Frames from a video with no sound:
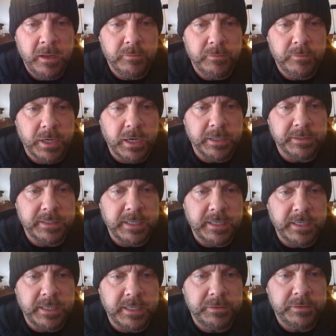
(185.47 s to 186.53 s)
Don's
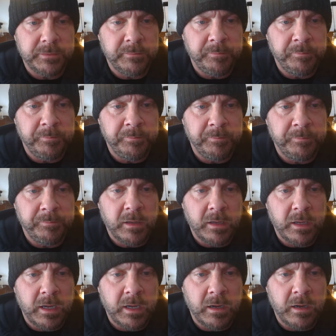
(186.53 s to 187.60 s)
house.
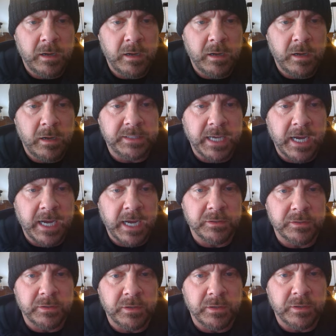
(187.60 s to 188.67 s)
These
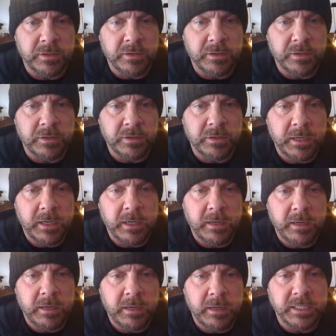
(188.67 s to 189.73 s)
houses are very,
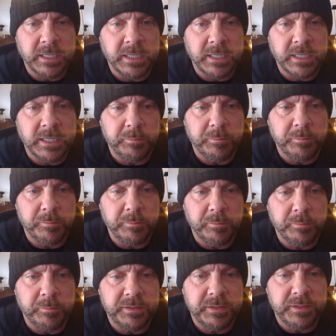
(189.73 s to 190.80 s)
many times will be
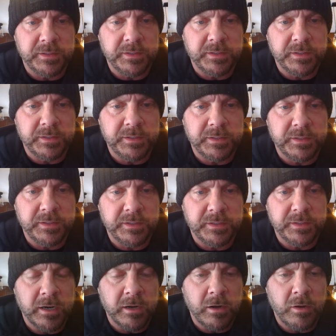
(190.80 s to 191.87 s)
very similar age,
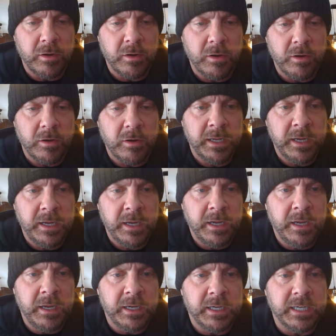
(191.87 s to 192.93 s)
not always, but
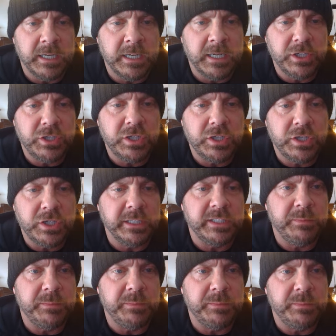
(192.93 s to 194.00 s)
conditionally
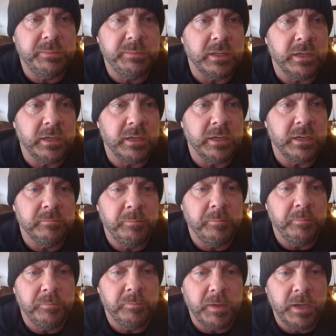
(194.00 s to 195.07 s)
speaking, they're
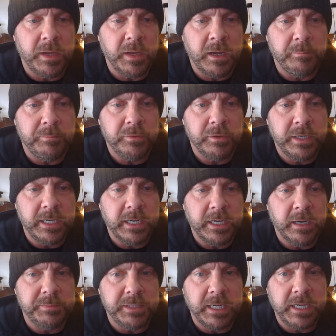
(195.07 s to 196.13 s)
pretty
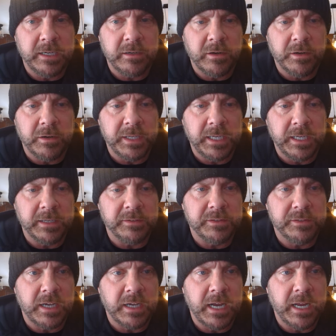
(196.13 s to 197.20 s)
updated on the
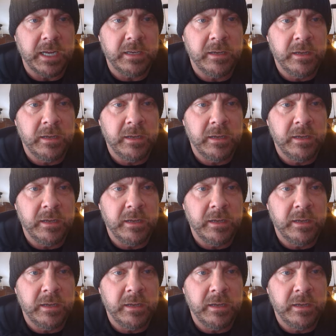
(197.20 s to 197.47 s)
inside.